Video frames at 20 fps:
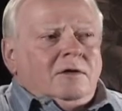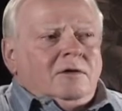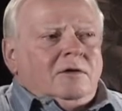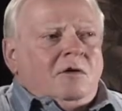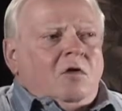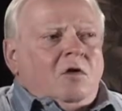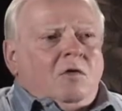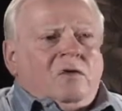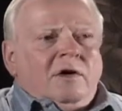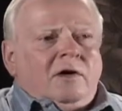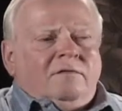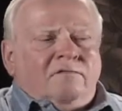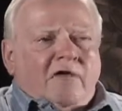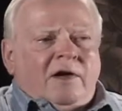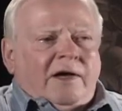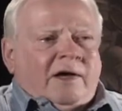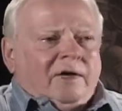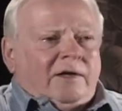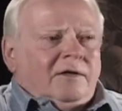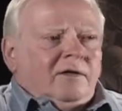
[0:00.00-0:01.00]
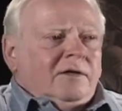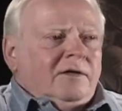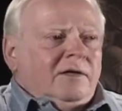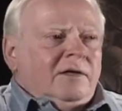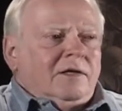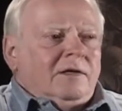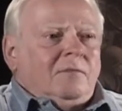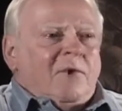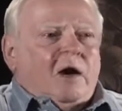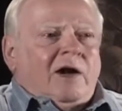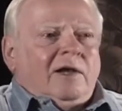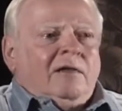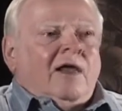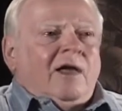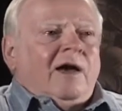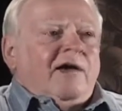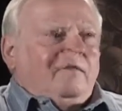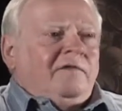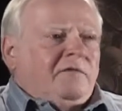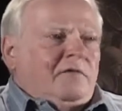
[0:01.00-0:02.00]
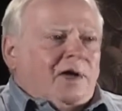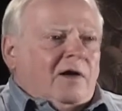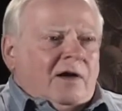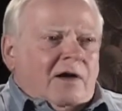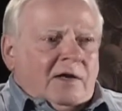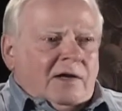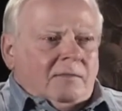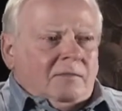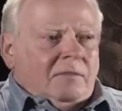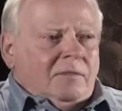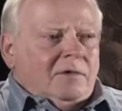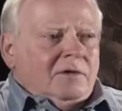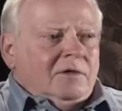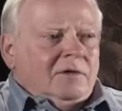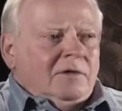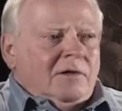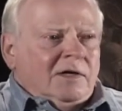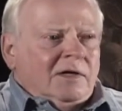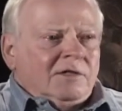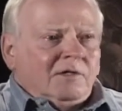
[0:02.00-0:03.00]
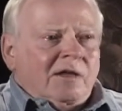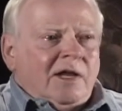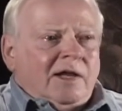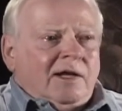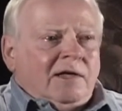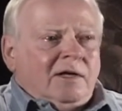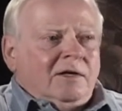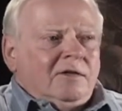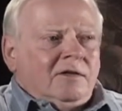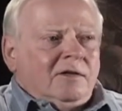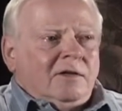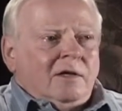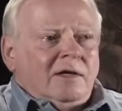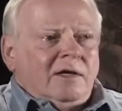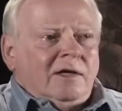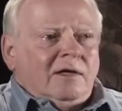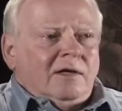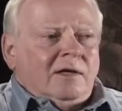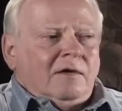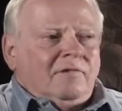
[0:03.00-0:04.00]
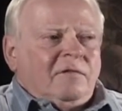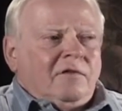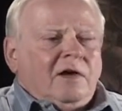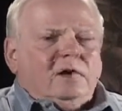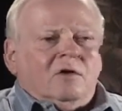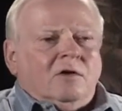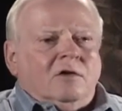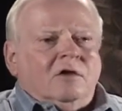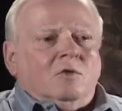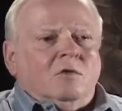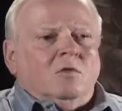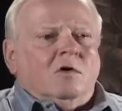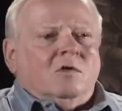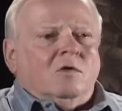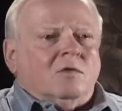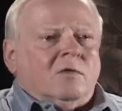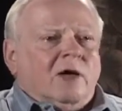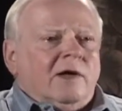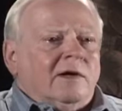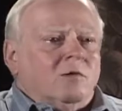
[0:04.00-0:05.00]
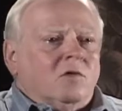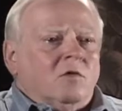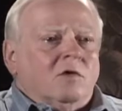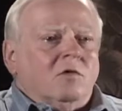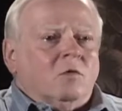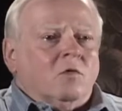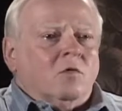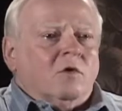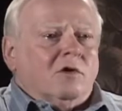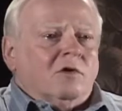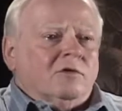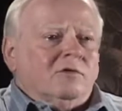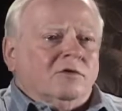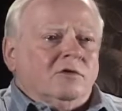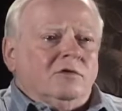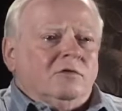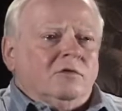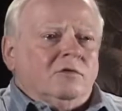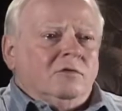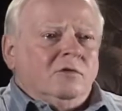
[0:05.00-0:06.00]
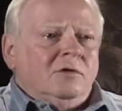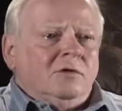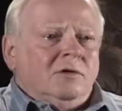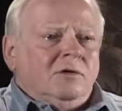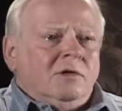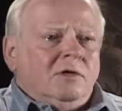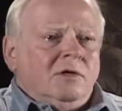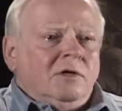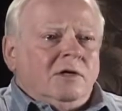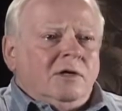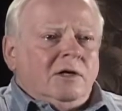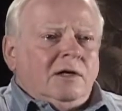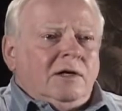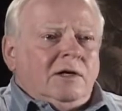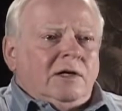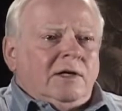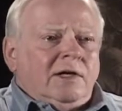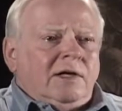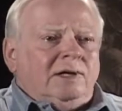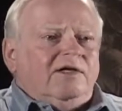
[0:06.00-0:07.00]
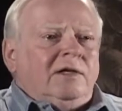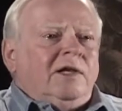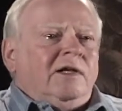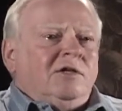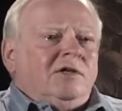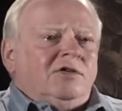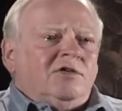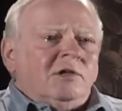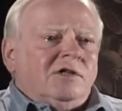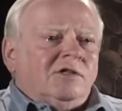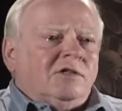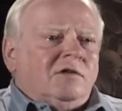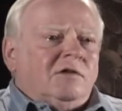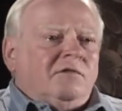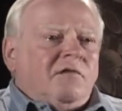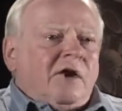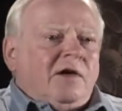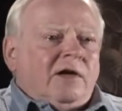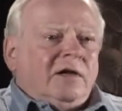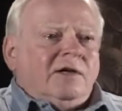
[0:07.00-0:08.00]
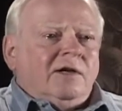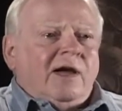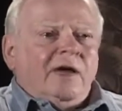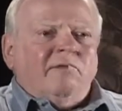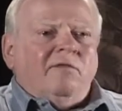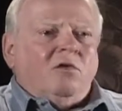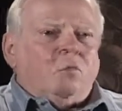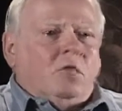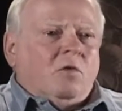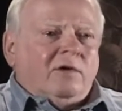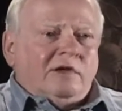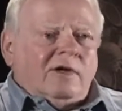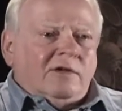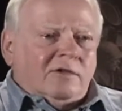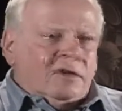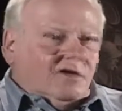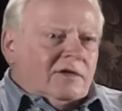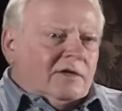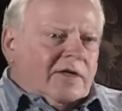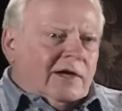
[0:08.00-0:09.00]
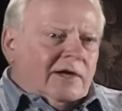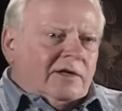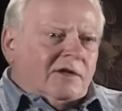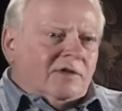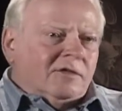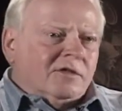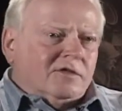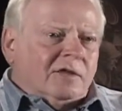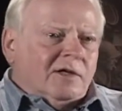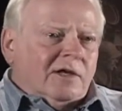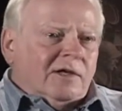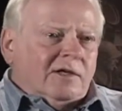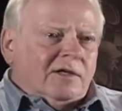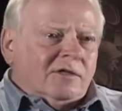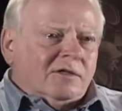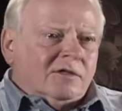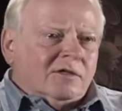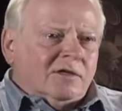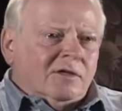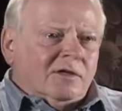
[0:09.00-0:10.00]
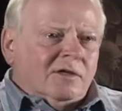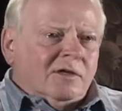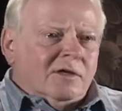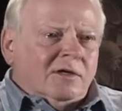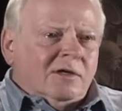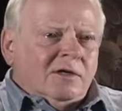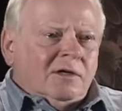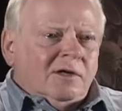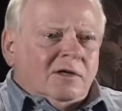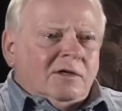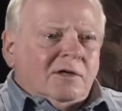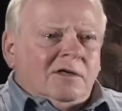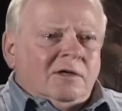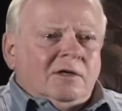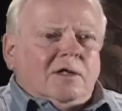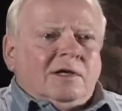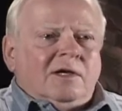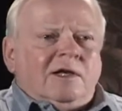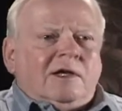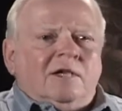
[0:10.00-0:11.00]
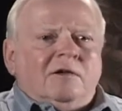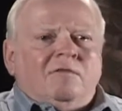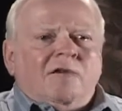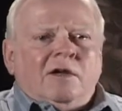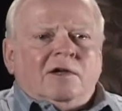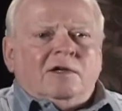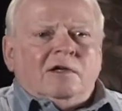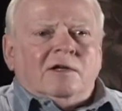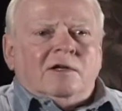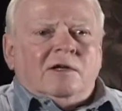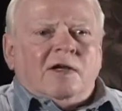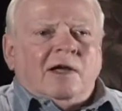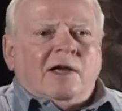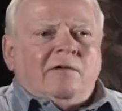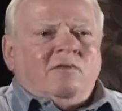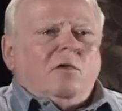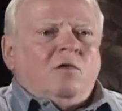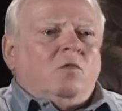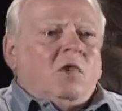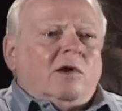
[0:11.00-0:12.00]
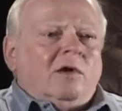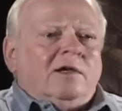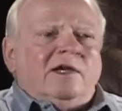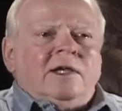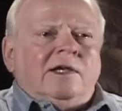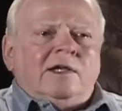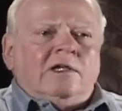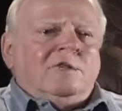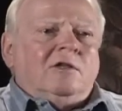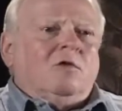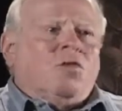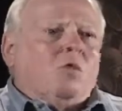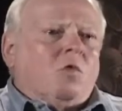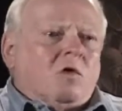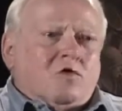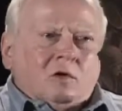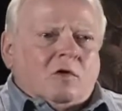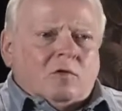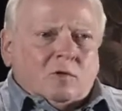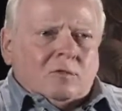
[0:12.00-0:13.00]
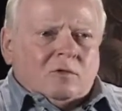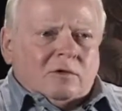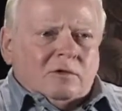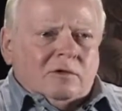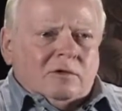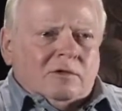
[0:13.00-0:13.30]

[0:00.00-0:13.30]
No event in my lifetime has had an effect on the world like World War Two. It didn't just affect everyone in the United States. It affected everyone in the world.